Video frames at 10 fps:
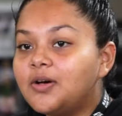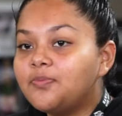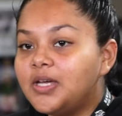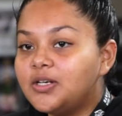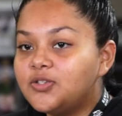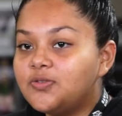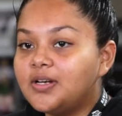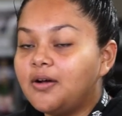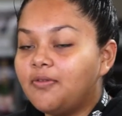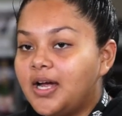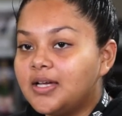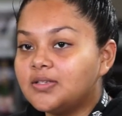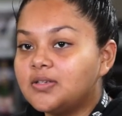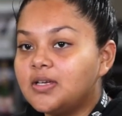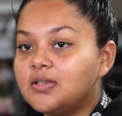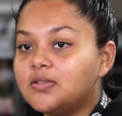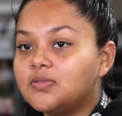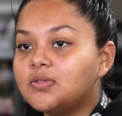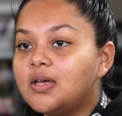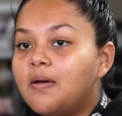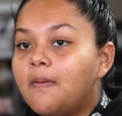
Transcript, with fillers: about being a student at Rise is